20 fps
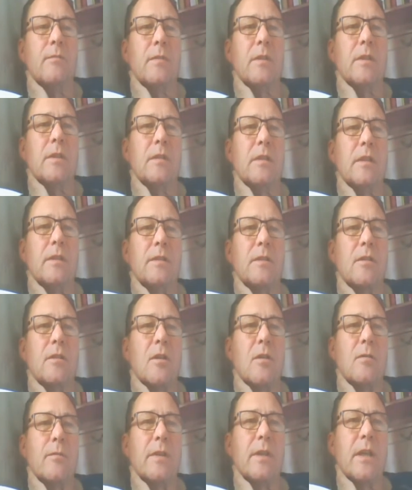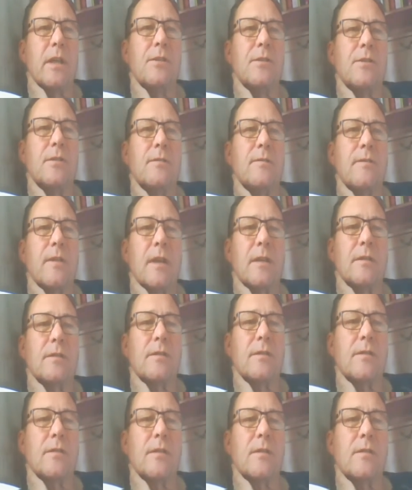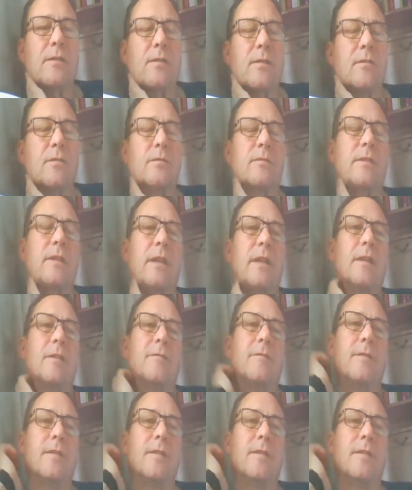But it's a combination of factors that has caused that.